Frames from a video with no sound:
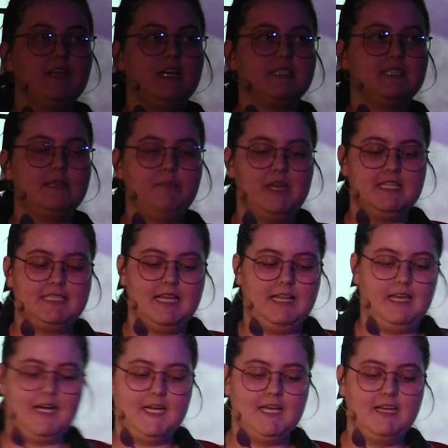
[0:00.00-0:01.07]
Nelson
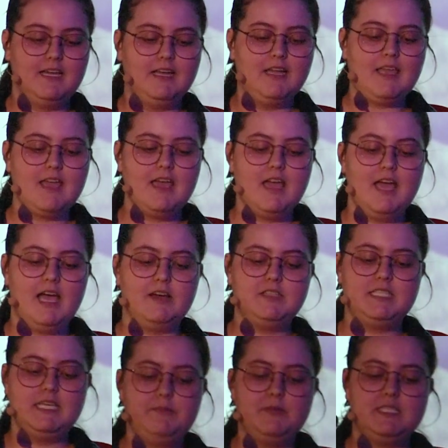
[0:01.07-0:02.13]
Mandela, our
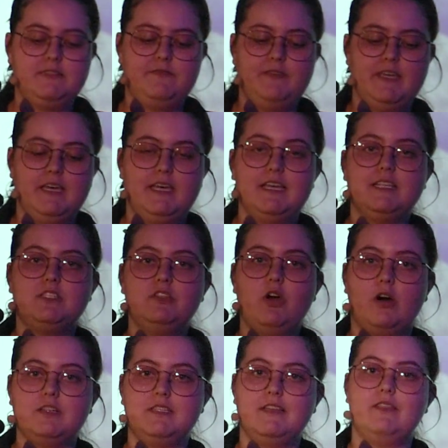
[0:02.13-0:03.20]
deepest fear is
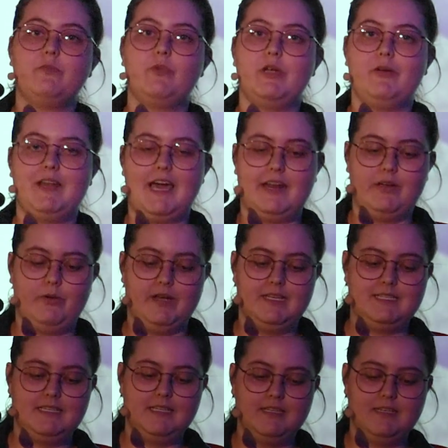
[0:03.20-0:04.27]
not that we're
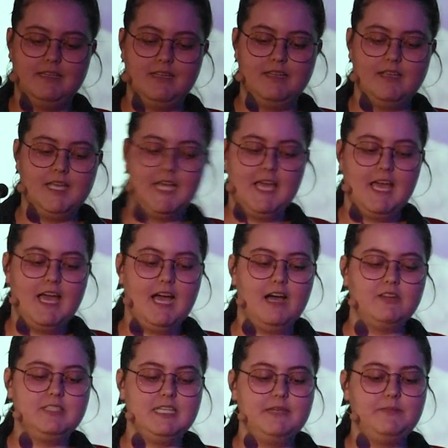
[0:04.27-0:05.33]
inadequate.
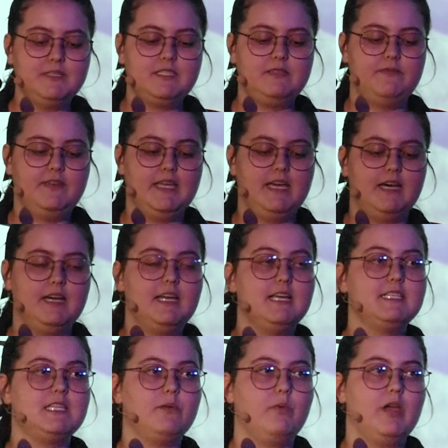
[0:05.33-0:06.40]
Our deepest fear
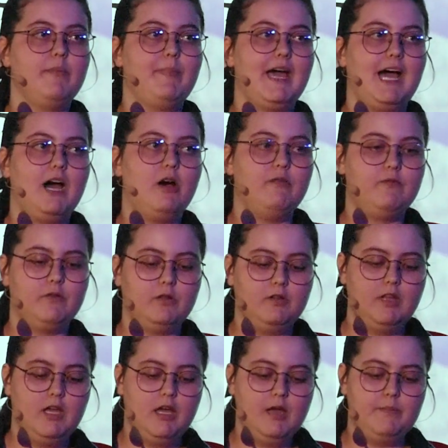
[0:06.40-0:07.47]
is that we are
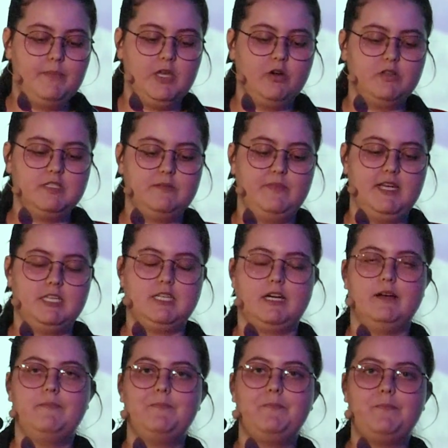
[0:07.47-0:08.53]
powerful beyond
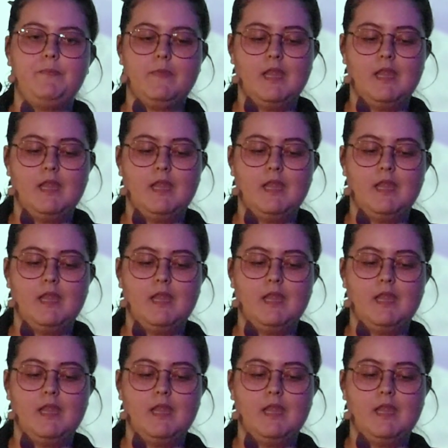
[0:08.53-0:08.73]
measure.